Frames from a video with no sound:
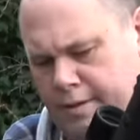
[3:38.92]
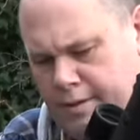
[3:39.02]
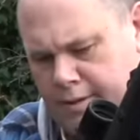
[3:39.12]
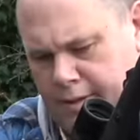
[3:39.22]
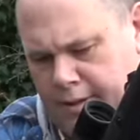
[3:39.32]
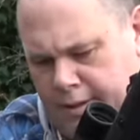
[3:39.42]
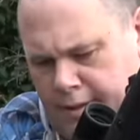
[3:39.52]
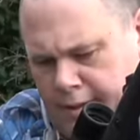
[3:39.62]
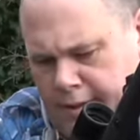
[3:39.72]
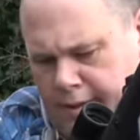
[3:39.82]

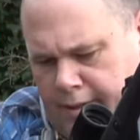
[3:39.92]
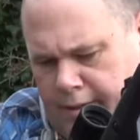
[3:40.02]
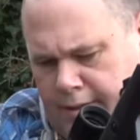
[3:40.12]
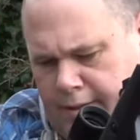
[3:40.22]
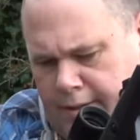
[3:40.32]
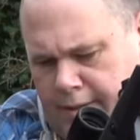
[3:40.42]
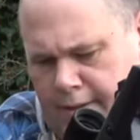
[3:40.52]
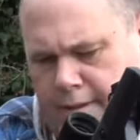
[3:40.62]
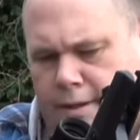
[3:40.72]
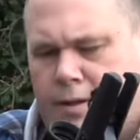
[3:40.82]

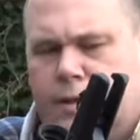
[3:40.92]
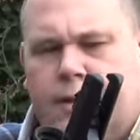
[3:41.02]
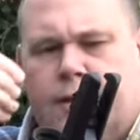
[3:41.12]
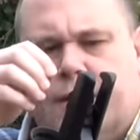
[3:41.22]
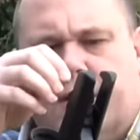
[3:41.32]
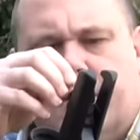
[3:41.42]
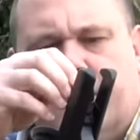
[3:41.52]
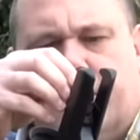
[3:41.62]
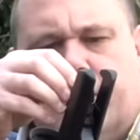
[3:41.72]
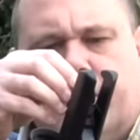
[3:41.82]

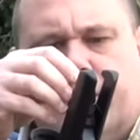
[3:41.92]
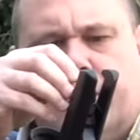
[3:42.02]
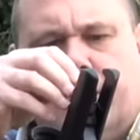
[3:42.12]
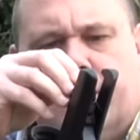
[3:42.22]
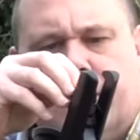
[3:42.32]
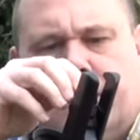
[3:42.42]
Nobody speaks.